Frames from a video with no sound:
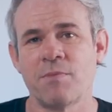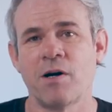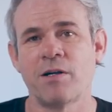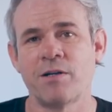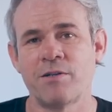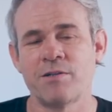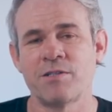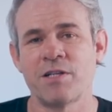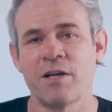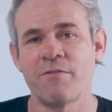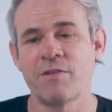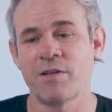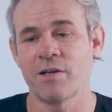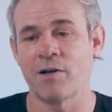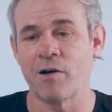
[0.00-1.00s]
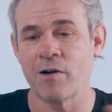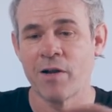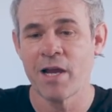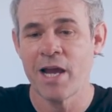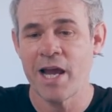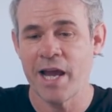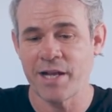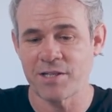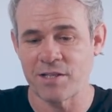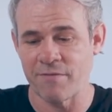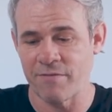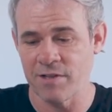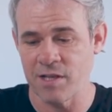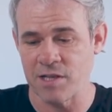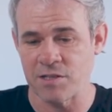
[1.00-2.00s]
monitors, everything are,
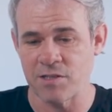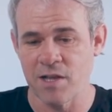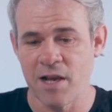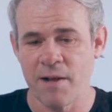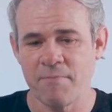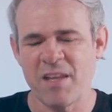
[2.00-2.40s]
except for this.